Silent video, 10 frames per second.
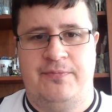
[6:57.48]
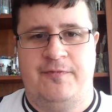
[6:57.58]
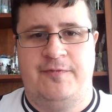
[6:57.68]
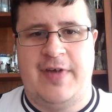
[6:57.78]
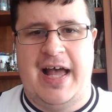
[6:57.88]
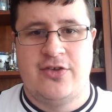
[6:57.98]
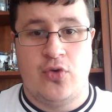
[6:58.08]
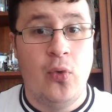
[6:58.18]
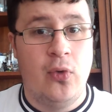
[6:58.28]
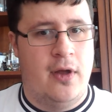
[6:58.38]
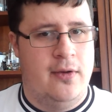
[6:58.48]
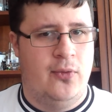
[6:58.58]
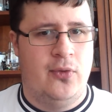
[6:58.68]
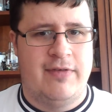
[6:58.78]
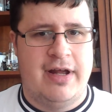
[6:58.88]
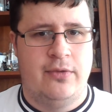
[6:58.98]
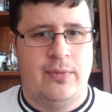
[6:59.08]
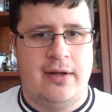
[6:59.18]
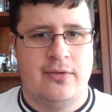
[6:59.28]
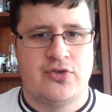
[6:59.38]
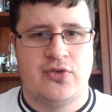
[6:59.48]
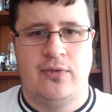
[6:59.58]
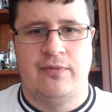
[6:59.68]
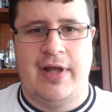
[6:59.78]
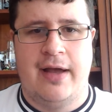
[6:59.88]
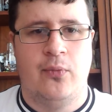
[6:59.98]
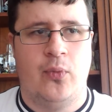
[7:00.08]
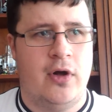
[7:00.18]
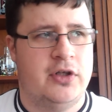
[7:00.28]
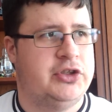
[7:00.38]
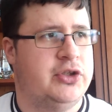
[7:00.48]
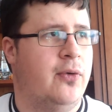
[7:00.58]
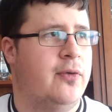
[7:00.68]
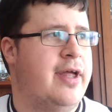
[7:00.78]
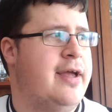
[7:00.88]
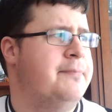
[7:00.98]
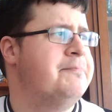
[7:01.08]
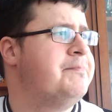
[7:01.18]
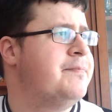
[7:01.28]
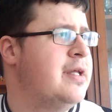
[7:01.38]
teams that fans all around the world sort of like watch